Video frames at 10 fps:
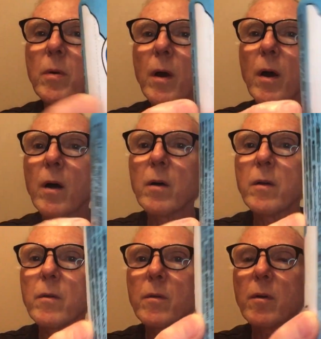
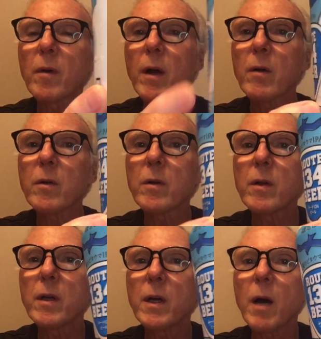around
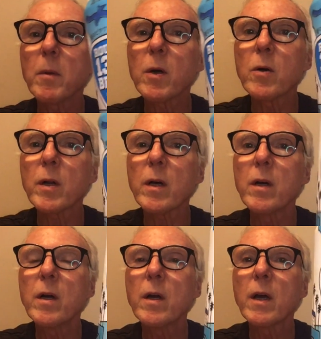in Kamakura,
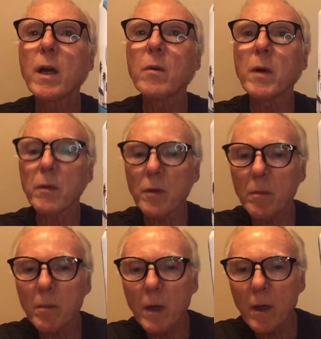and we have
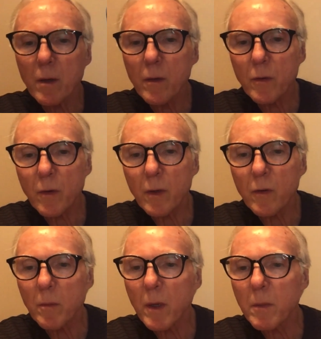certainly
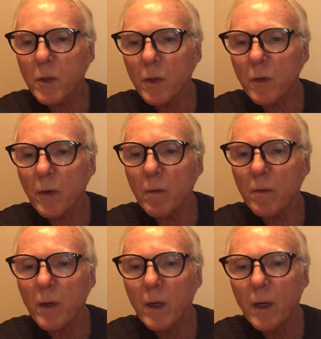some images
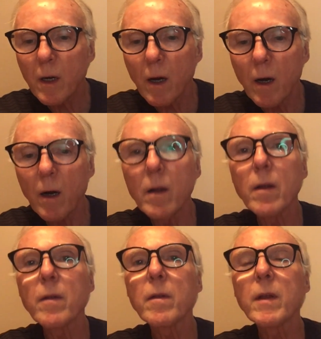of
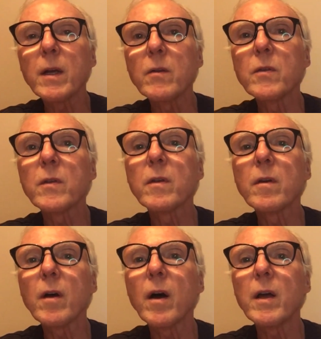things
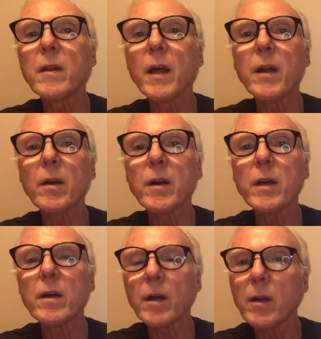in that
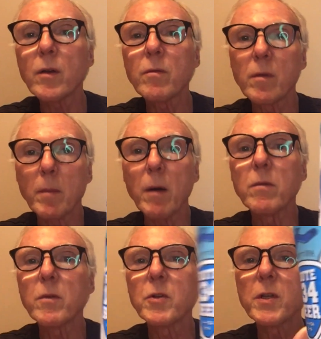area. You have Mount
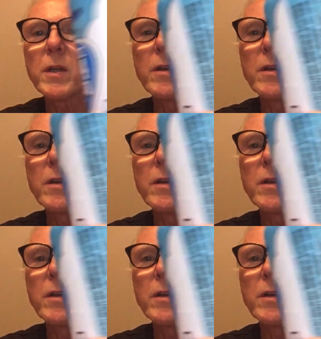Fuji